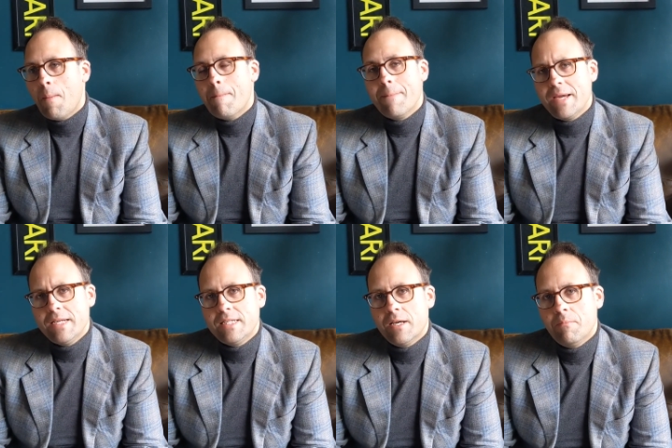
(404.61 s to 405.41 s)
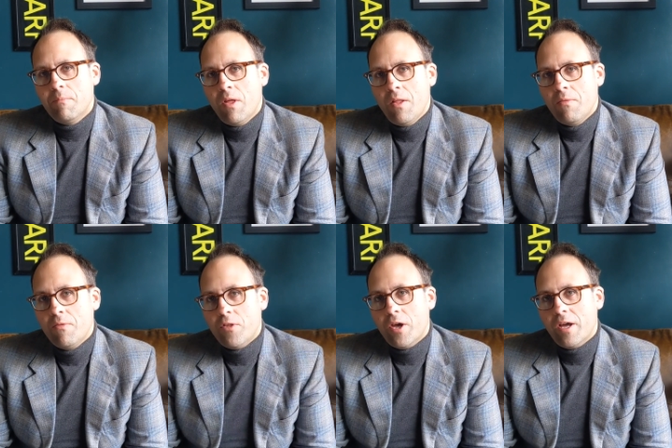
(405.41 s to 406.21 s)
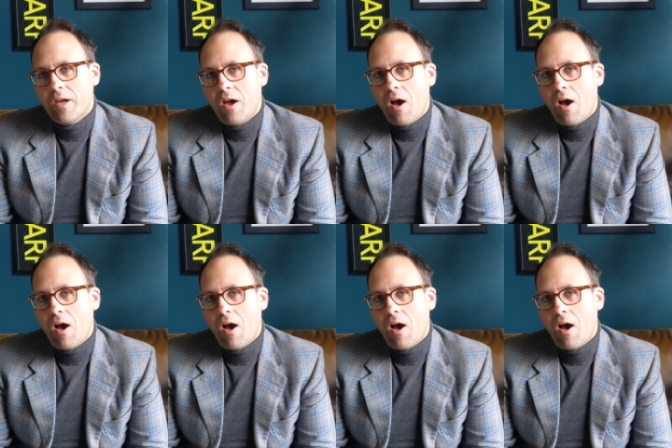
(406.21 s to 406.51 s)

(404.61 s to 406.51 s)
a medium that